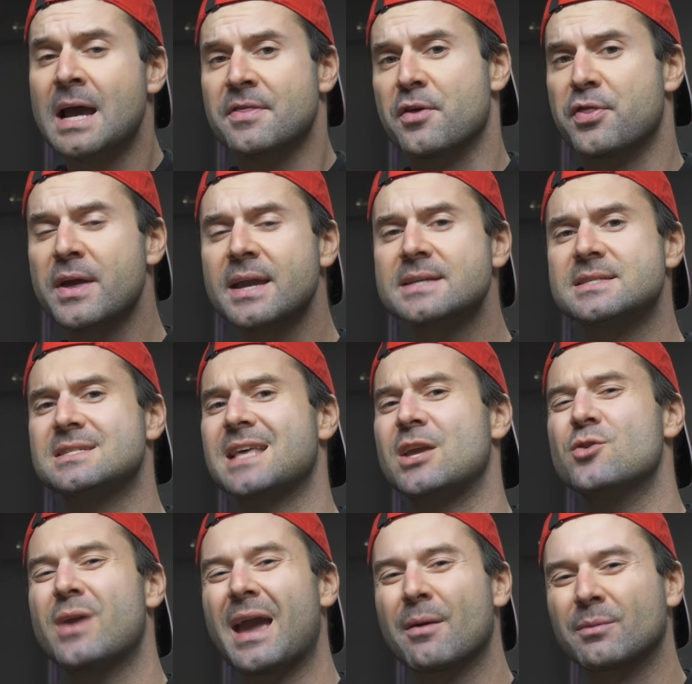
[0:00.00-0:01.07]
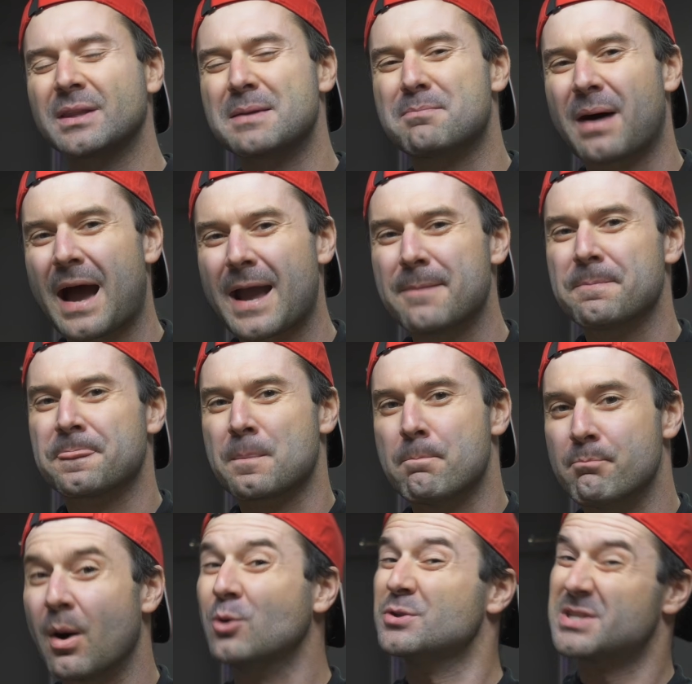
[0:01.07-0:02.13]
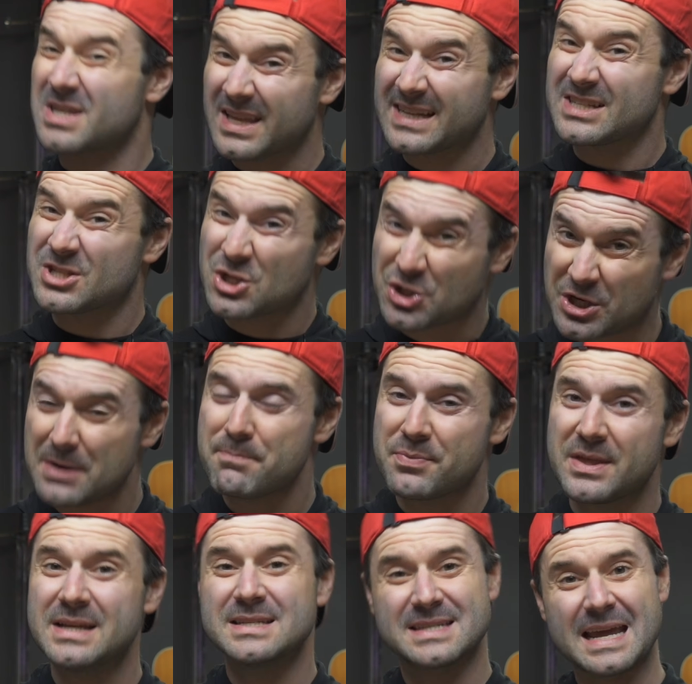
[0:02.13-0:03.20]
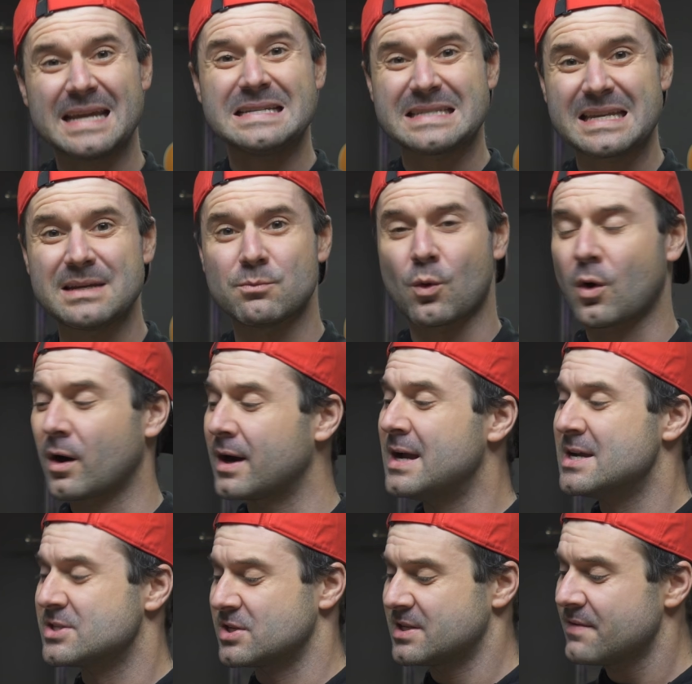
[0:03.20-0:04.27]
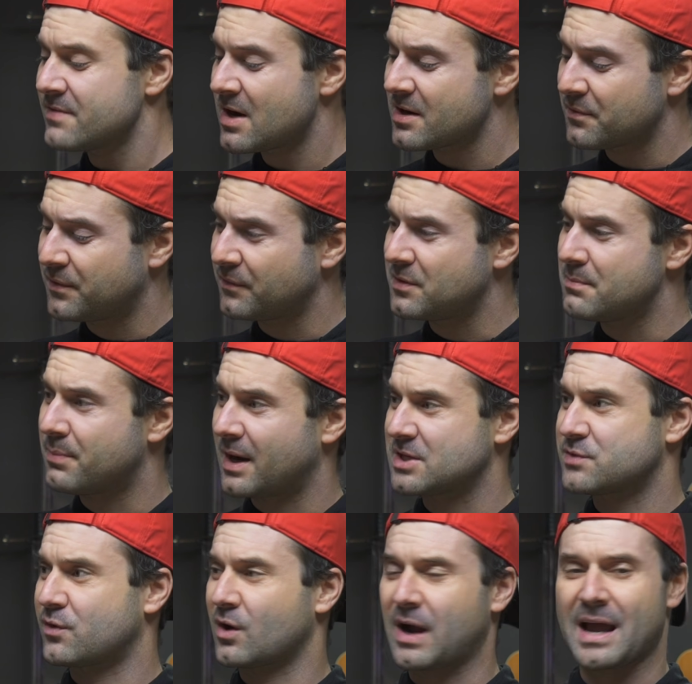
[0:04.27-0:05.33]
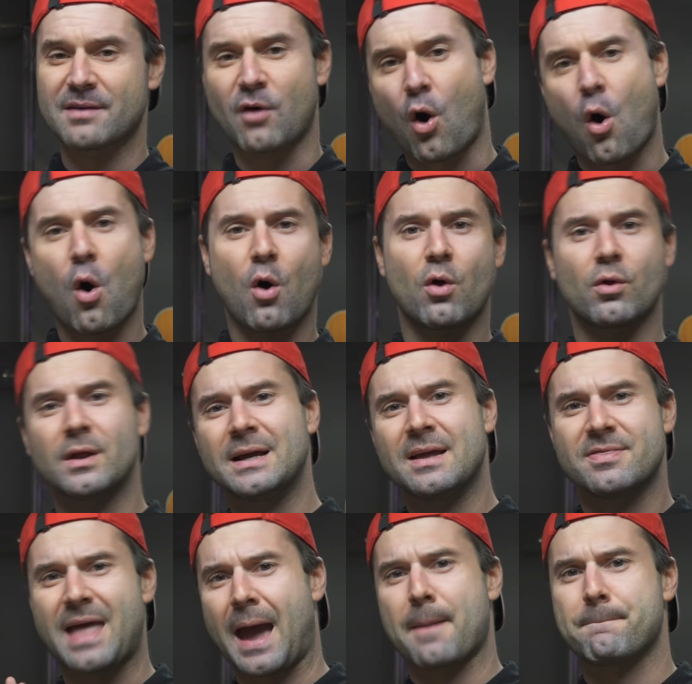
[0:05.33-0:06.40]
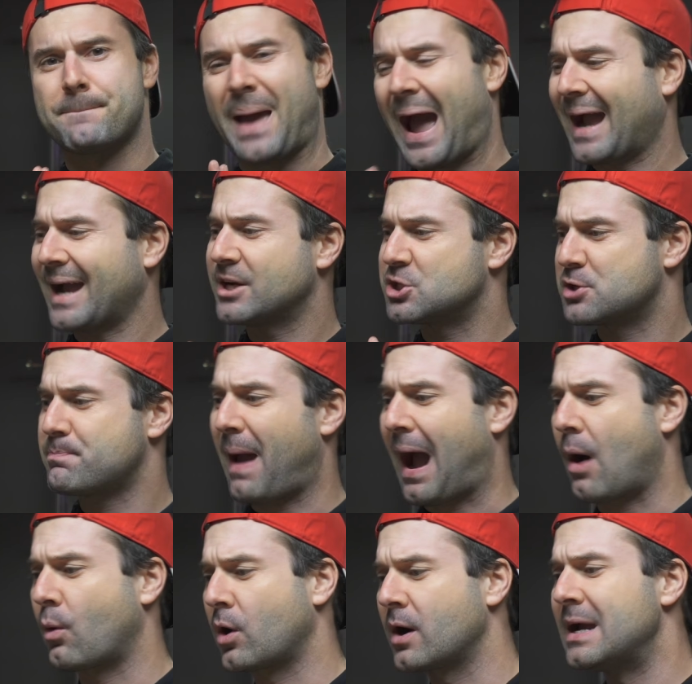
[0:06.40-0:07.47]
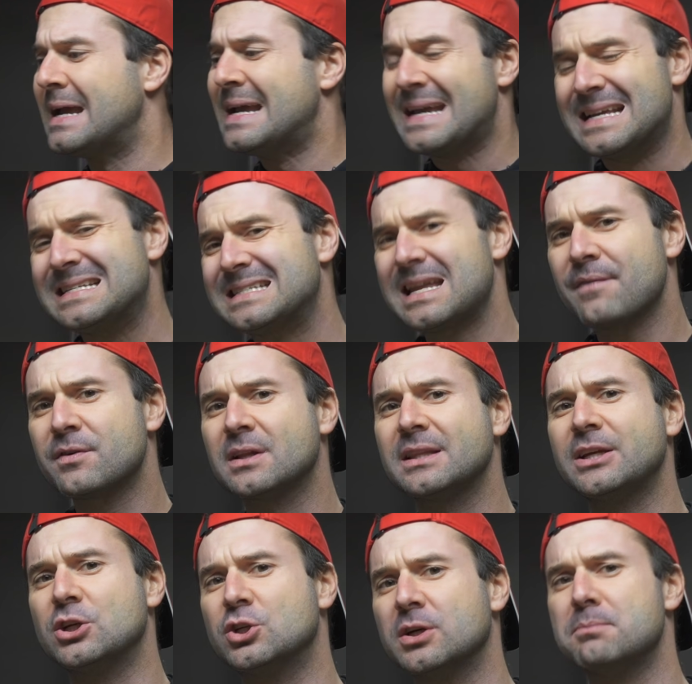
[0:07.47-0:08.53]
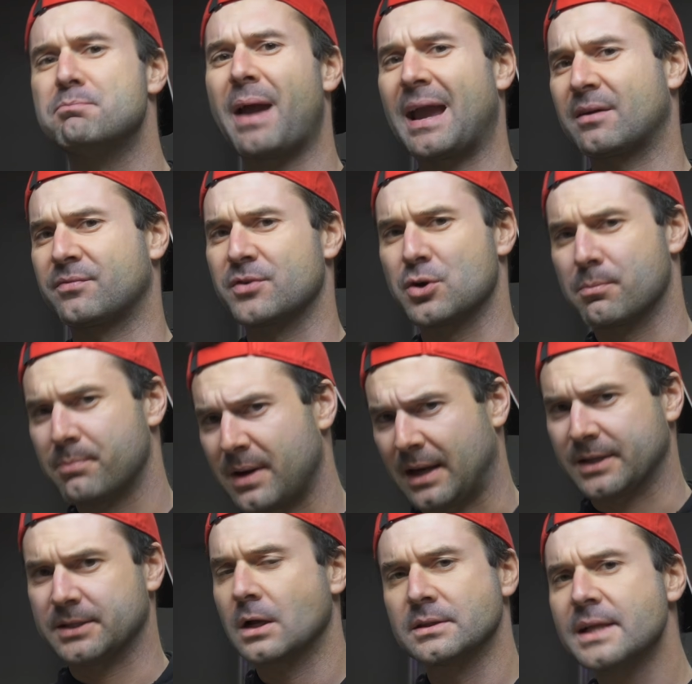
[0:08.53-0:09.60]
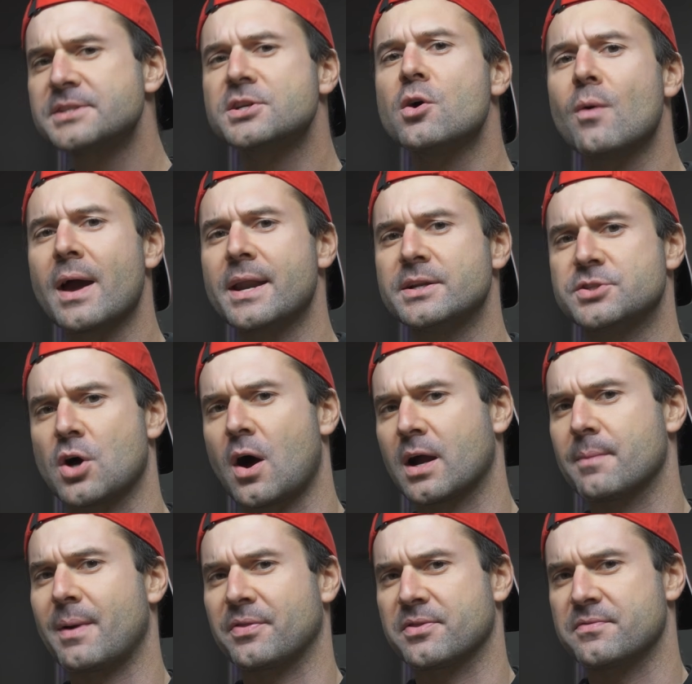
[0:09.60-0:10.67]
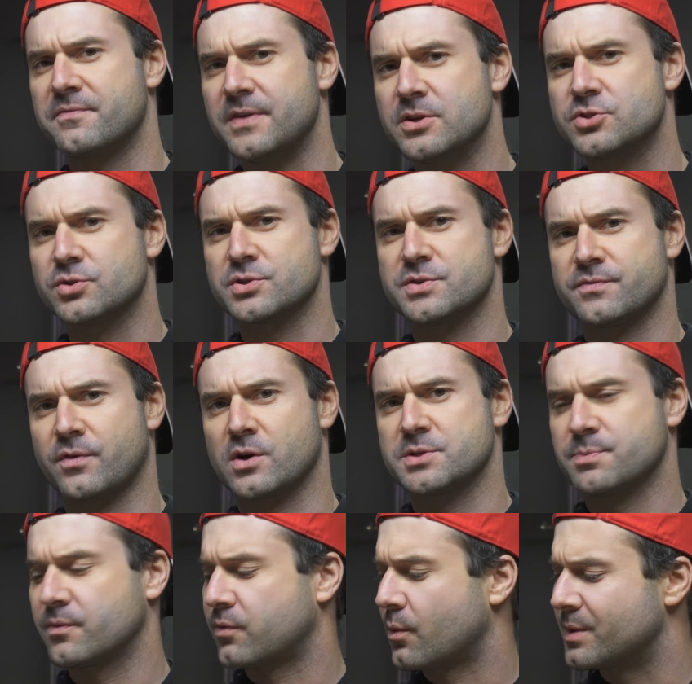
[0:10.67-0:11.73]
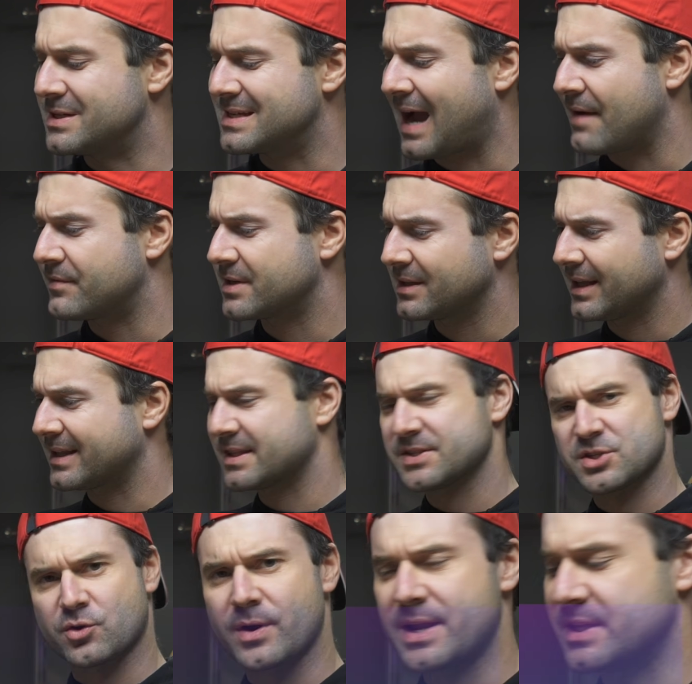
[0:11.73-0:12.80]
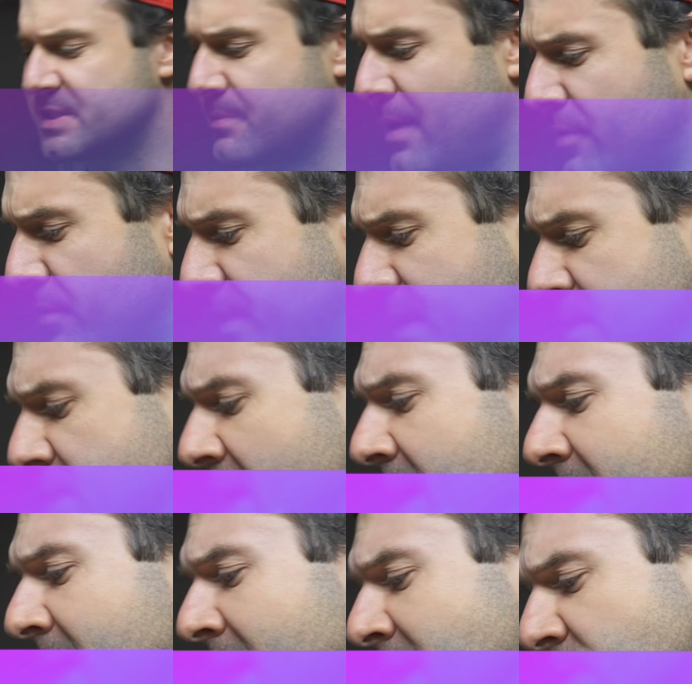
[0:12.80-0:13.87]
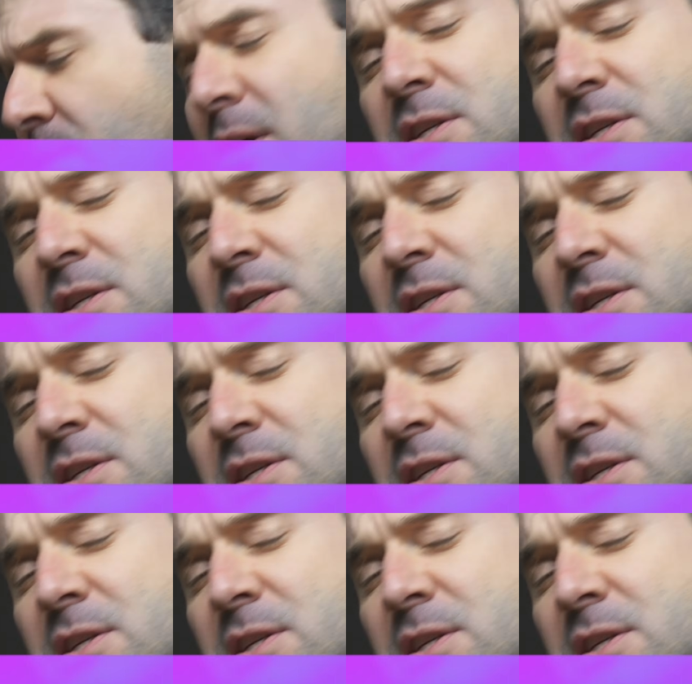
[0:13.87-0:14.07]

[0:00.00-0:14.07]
The thing is that you can't really buy most things cheap these days anymore, so 750 bucks for kind of all that packaged power is definitely good bang for your buck. Let's go ahead and talk about the features first before we dive into like the screen and some other things. As far